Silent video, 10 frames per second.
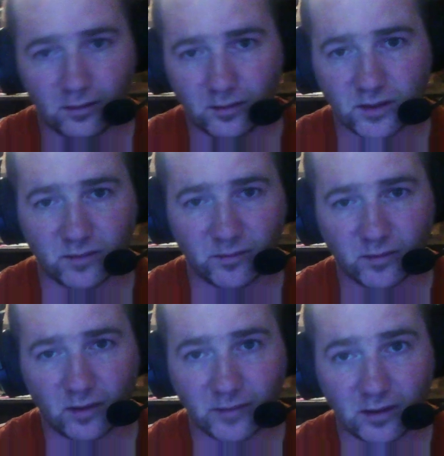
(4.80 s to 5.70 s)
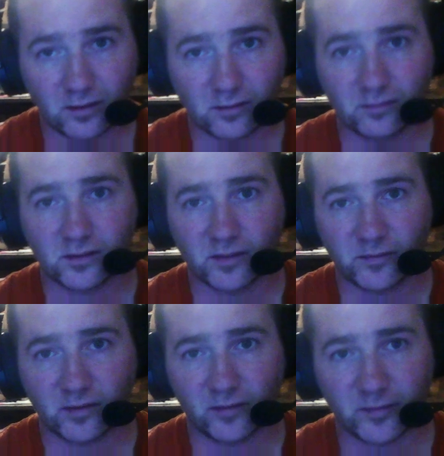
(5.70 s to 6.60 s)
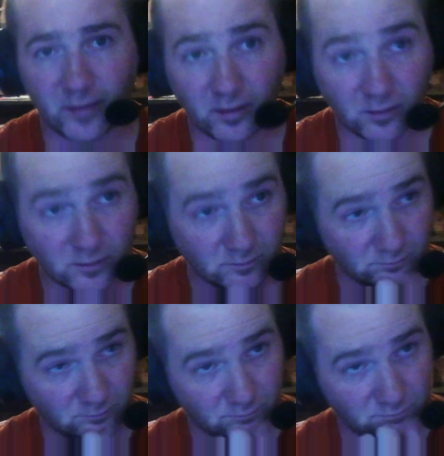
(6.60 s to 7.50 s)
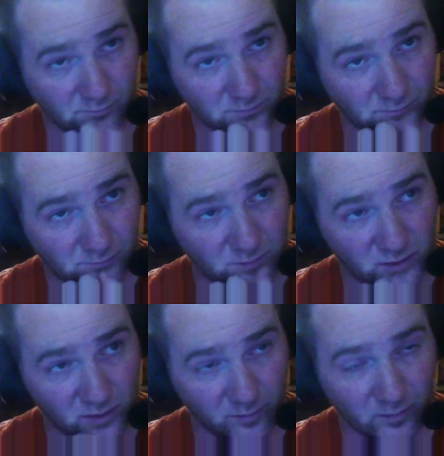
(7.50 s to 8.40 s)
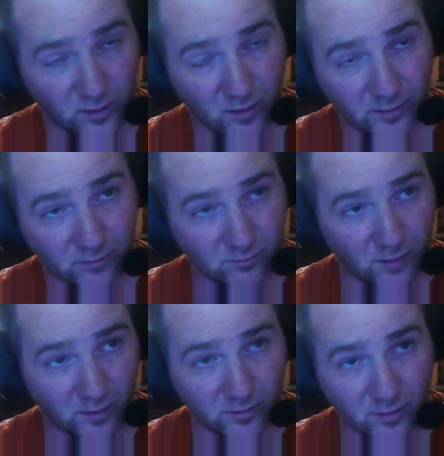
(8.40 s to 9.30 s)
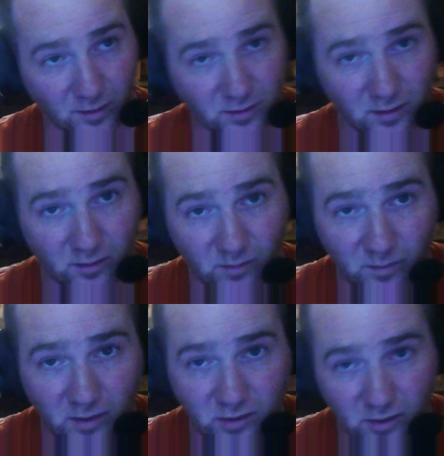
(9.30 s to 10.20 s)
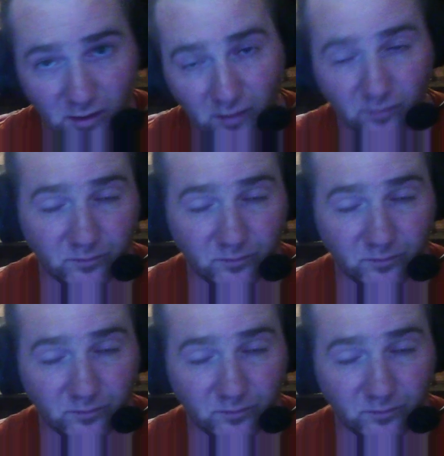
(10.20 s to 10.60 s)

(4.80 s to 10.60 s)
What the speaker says: Some people call me Ian. Some people call me Baylor. Some people call me other things that I won't mention here.